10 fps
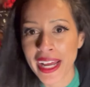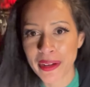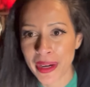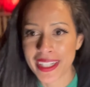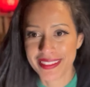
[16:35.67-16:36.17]

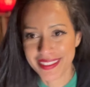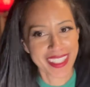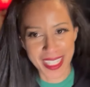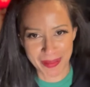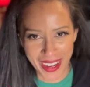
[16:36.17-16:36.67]
anyway,
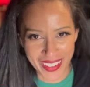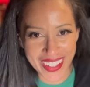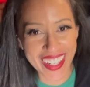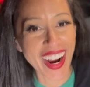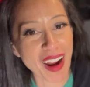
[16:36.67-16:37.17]
doesn't
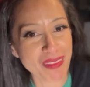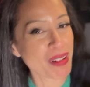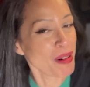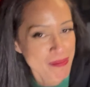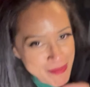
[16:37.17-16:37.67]
matter.
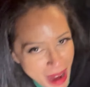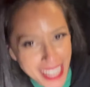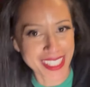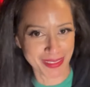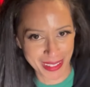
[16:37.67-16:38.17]
I'm a
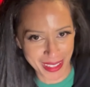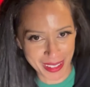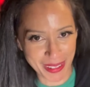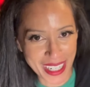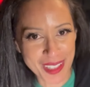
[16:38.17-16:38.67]
massive Lord
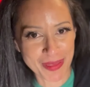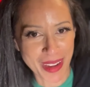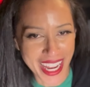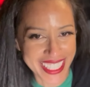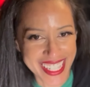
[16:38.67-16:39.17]
of the Rings
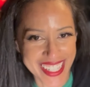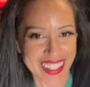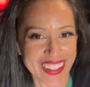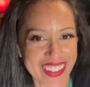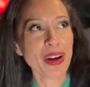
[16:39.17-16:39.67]
fan,
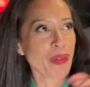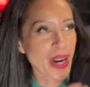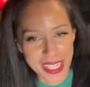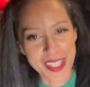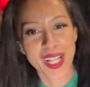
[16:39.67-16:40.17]
so
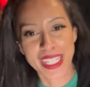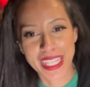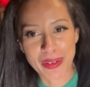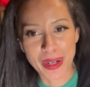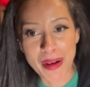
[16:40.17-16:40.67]
when I saw that
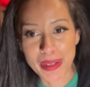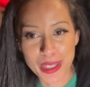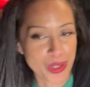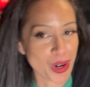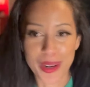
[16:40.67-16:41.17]
they were coming
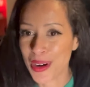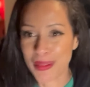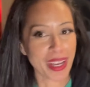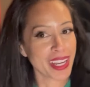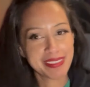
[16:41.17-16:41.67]
to Toronto, I'm like,